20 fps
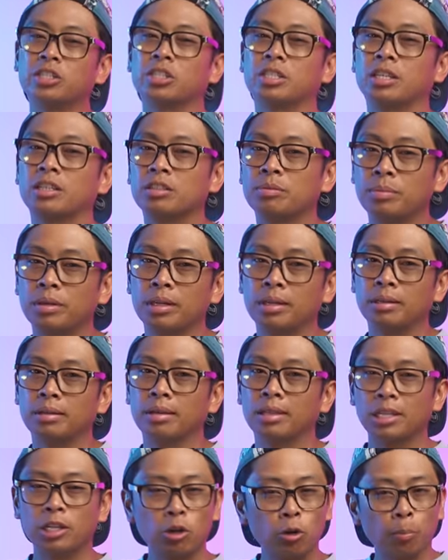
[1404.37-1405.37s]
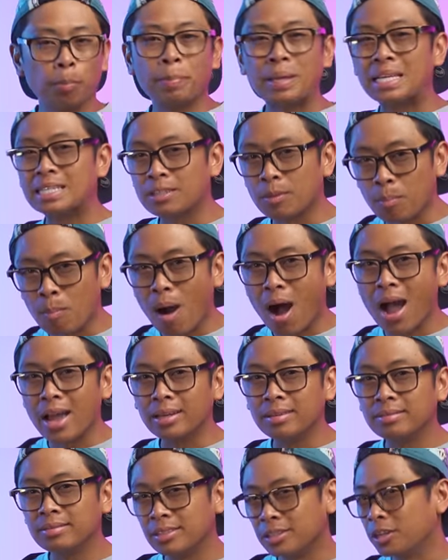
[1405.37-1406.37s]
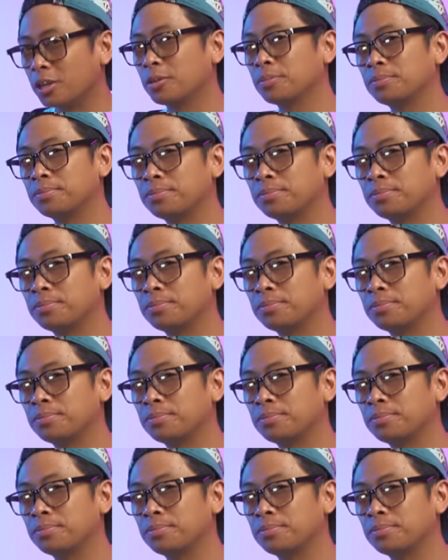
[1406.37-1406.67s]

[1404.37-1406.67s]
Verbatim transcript: just gives me a little peace of mind, you know?